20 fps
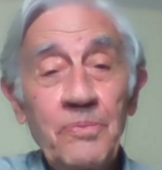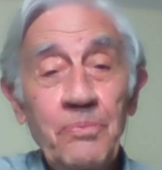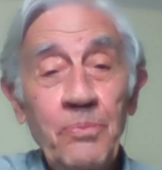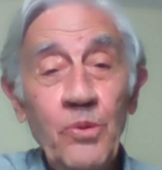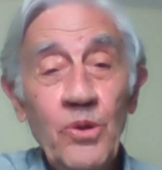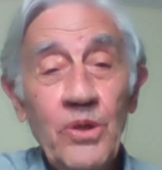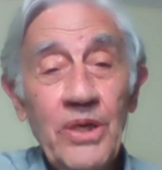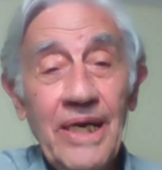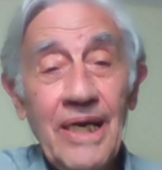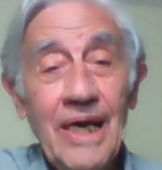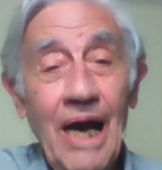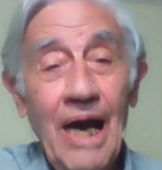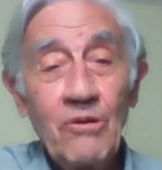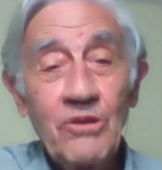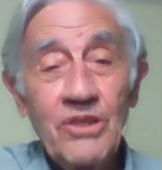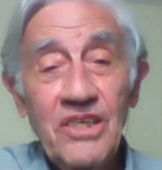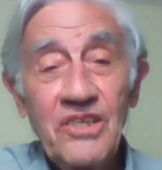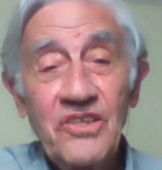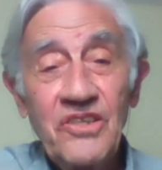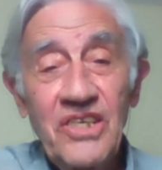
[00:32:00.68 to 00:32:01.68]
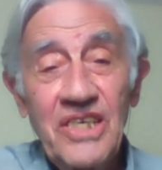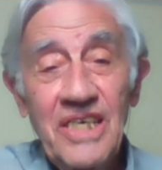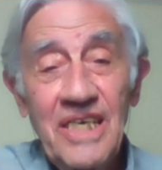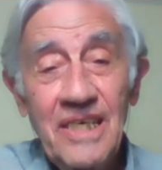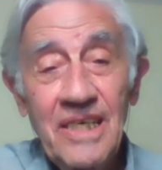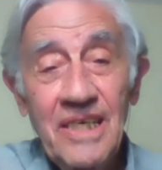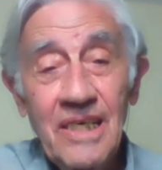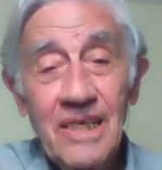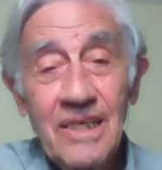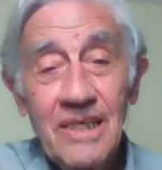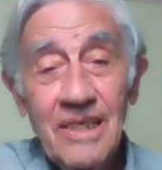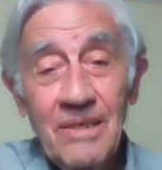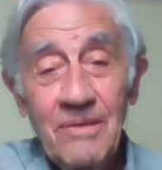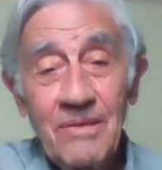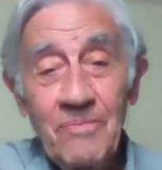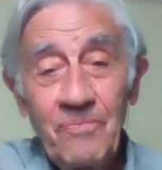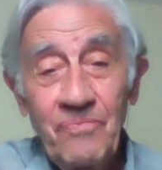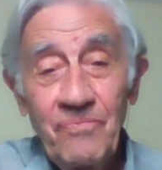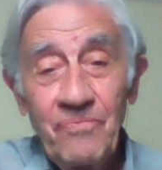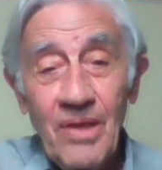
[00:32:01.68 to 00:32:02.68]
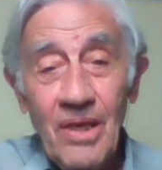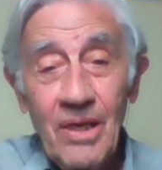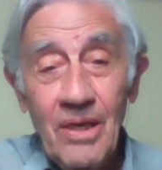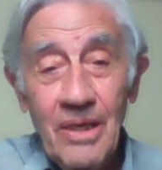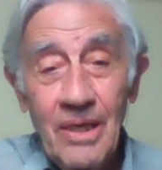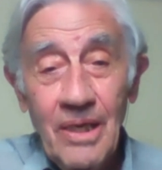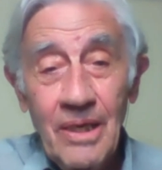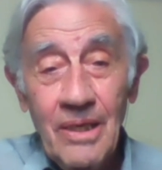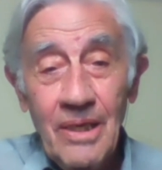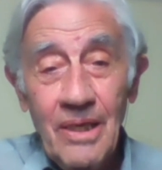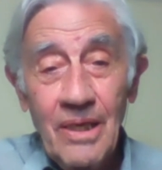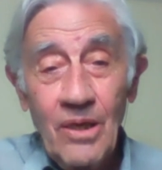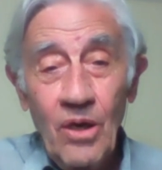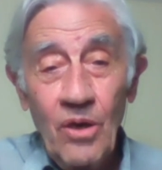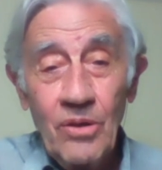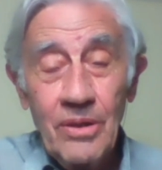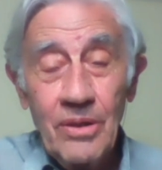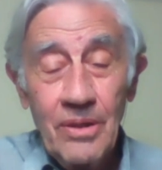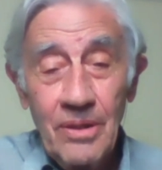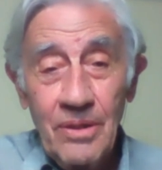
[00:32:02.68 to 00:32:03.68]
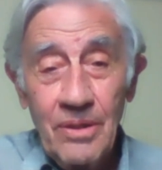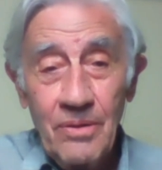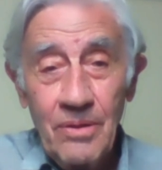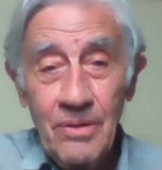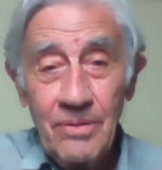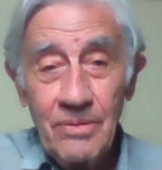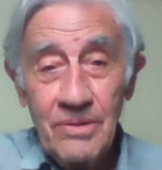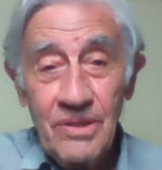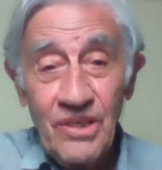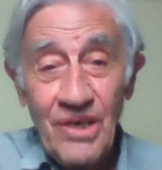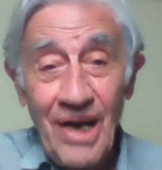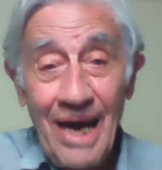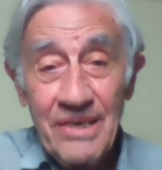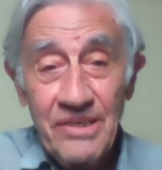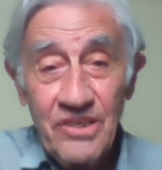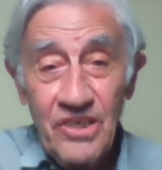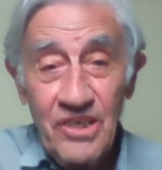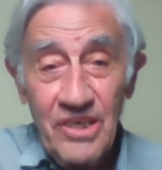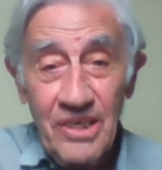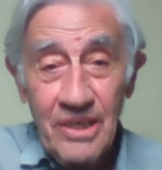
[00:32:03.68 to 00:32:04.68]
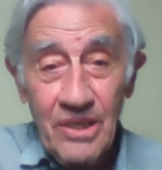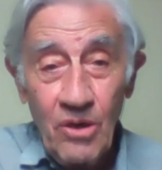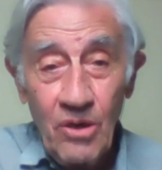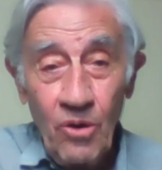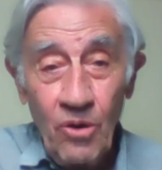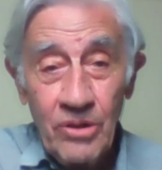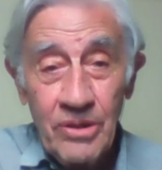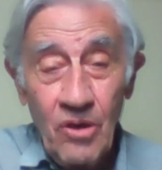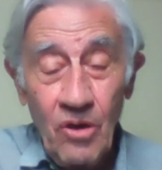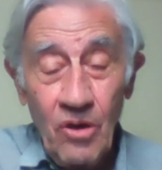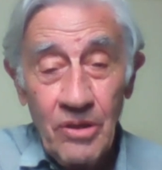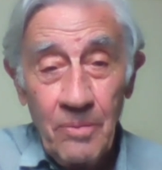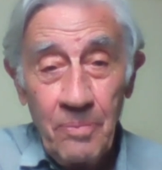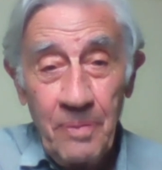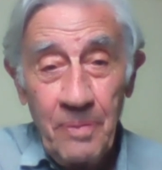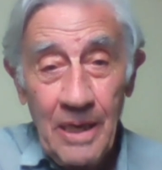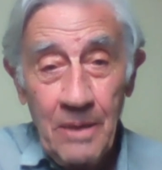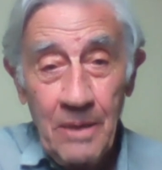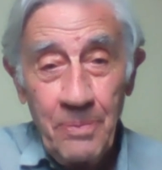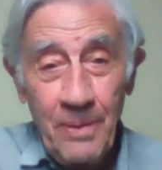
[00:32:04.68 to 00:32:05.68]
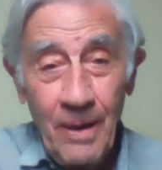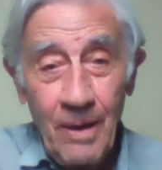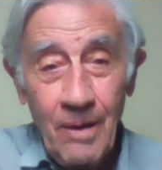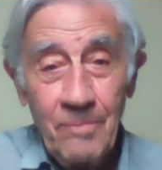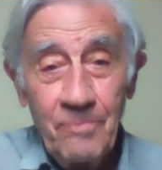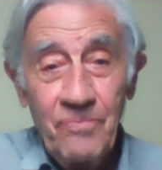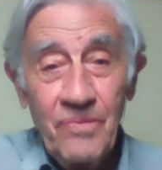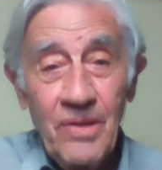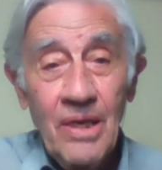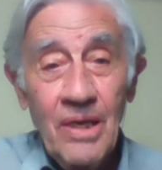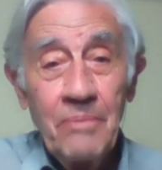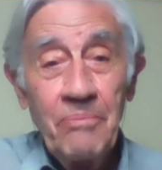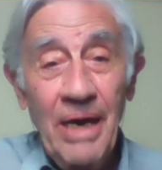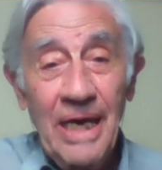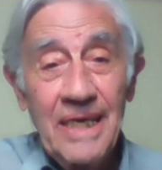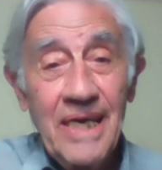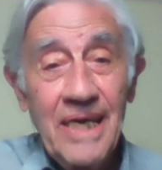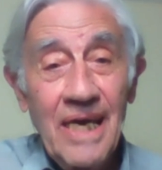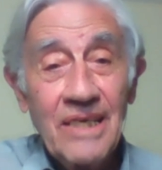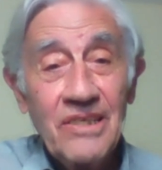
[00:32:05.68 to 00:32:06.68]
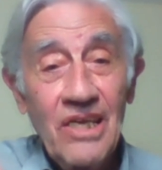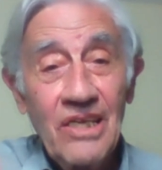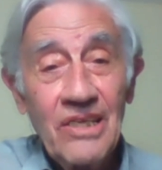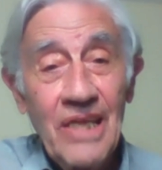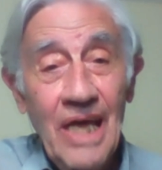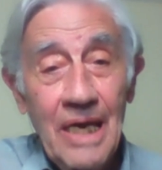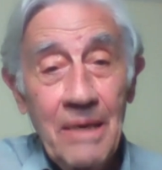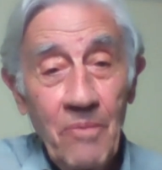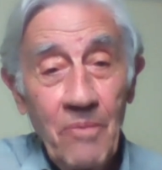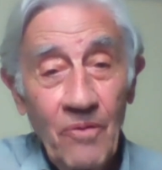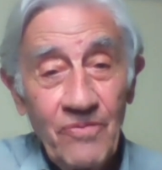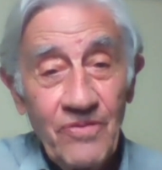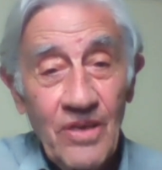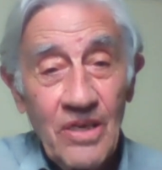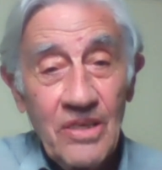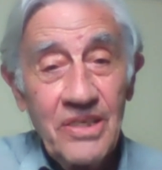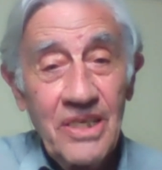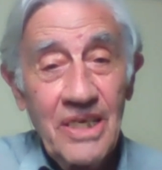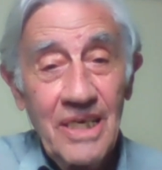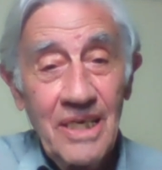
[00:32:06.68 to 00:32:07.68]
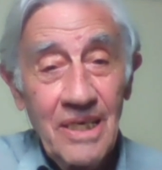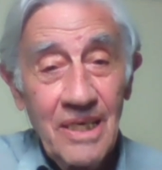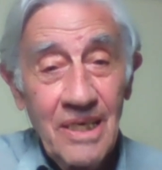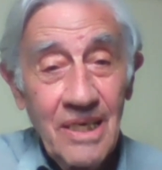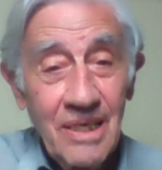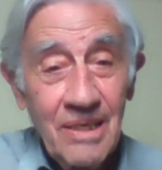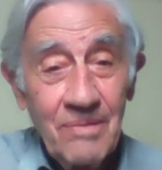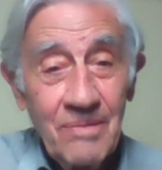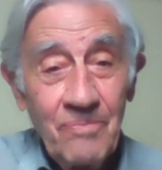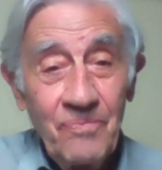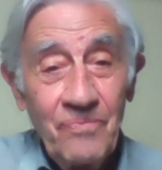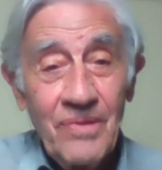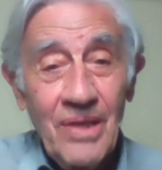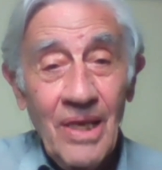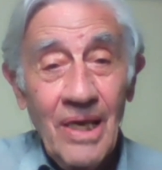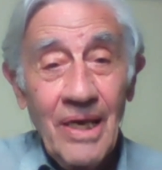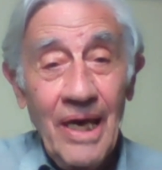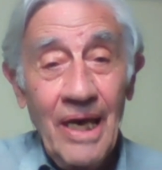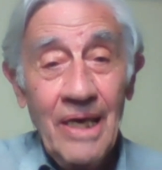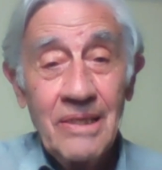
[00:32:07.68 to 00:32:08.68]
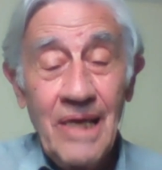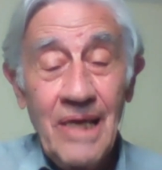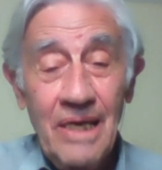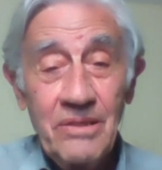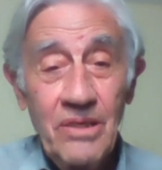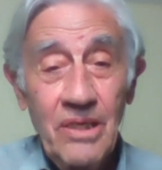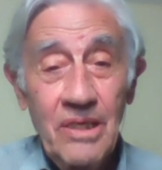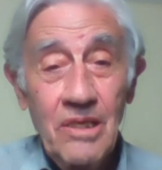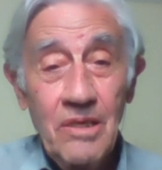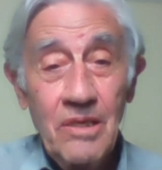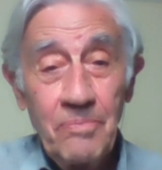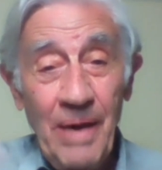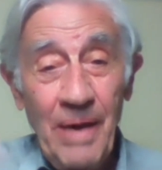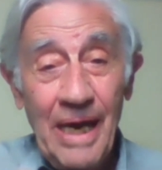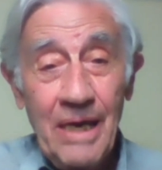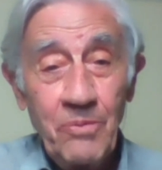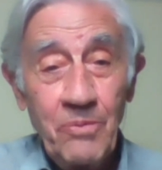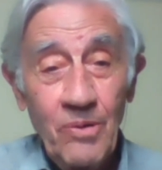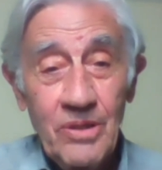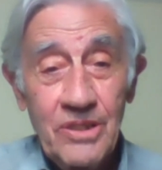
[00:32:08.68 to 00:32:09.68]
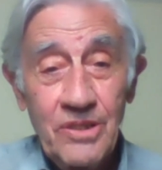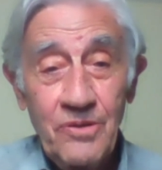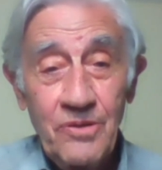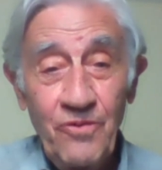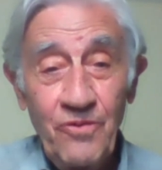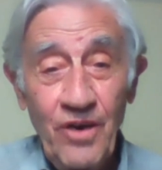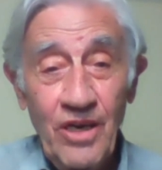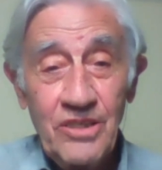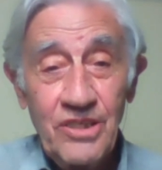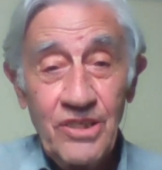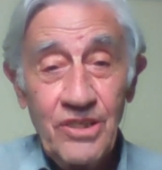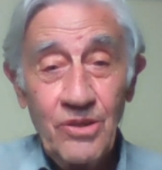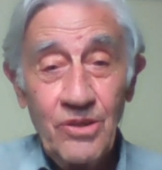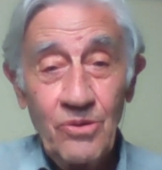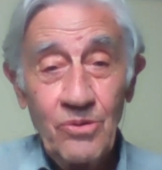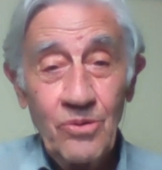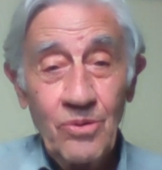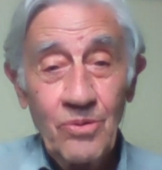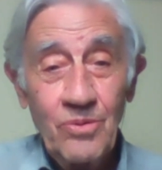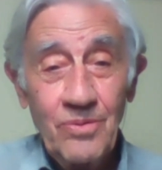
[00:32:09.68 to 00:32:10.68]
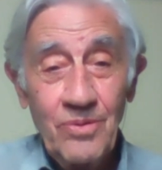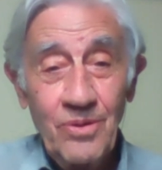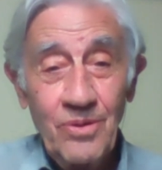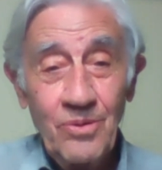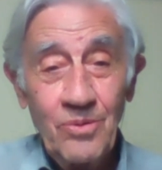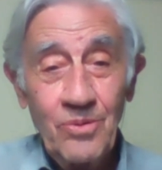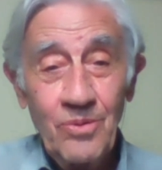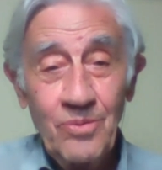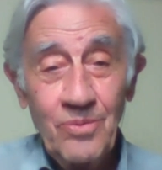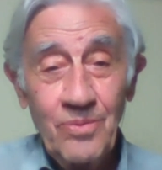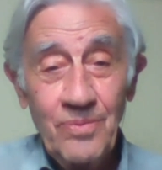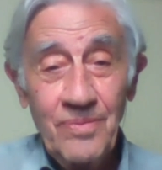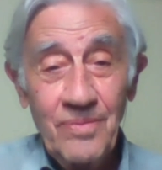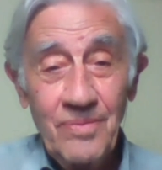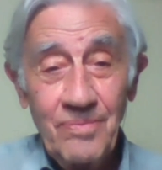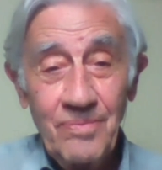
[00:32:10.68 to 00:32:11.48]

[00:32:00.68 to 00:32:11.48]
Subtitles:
pouring out tea, dry tea on a paper, making the name of the tea. And I did it backwards. First, you